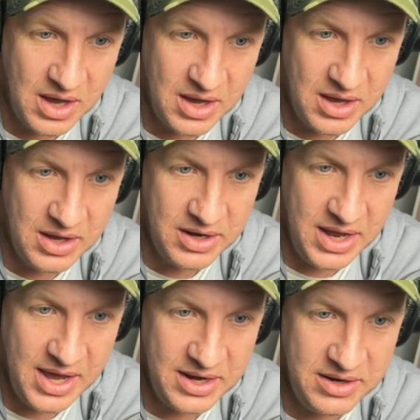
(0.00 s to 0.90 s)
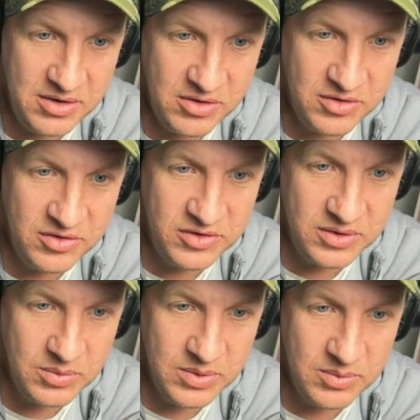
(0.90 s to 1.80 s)
on added urgency
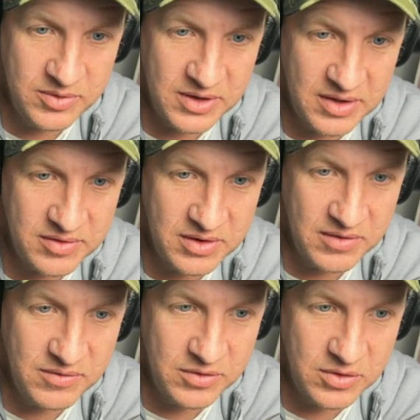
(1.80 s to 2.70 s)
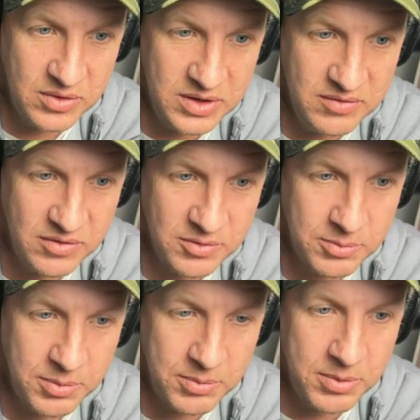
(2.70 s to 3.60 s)
when Wisconsin Governor Tony Evers
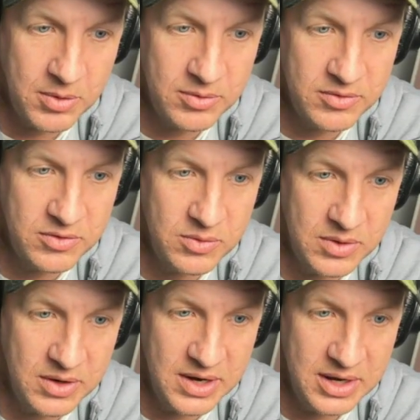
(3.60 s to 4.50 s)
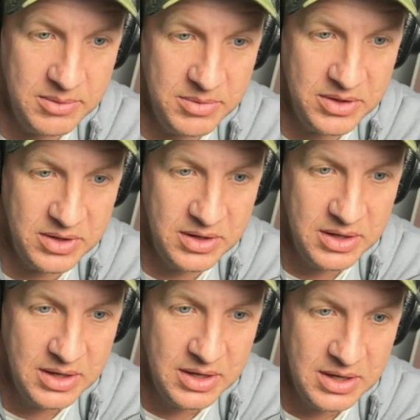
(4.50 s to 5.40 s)
proposed $290 million
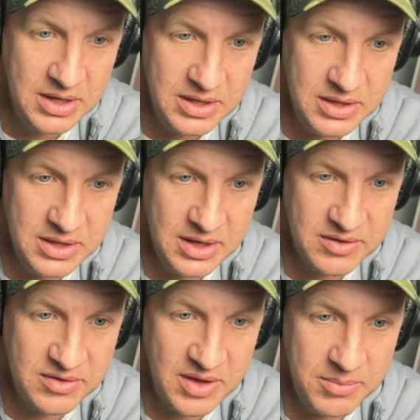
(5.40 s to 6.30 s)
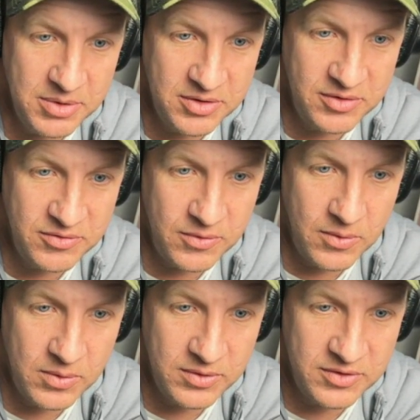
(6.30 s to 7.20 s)
in the next state budget
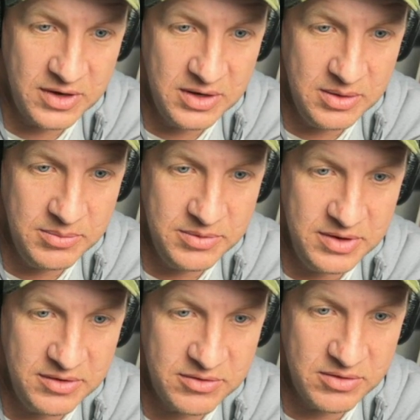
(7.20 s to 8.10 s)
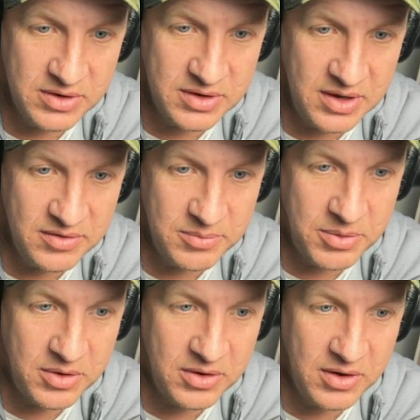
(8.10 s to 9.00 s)
for Stadium District as
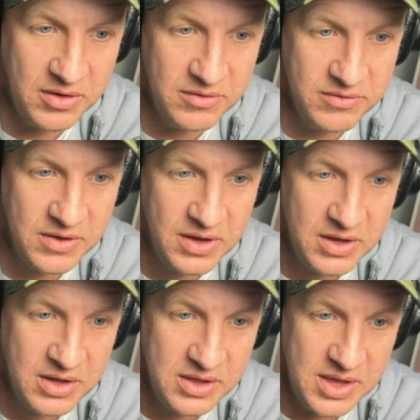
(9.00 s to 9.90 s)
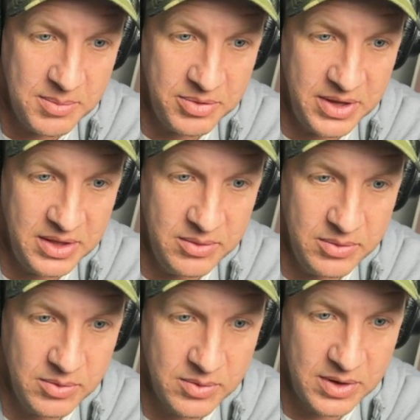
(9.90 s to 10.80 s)
part of a plan that
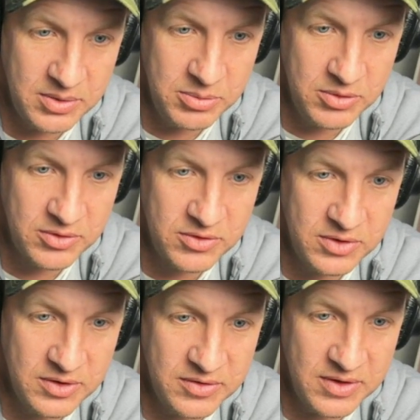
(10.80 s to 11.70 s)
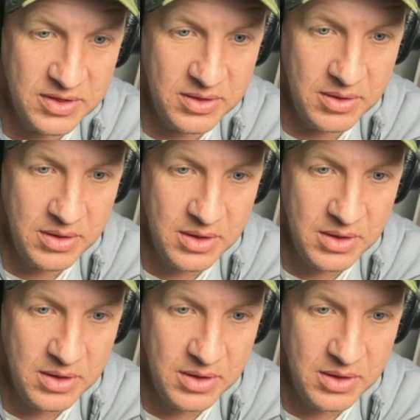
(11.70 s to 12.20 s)
would require the Brewers to extend the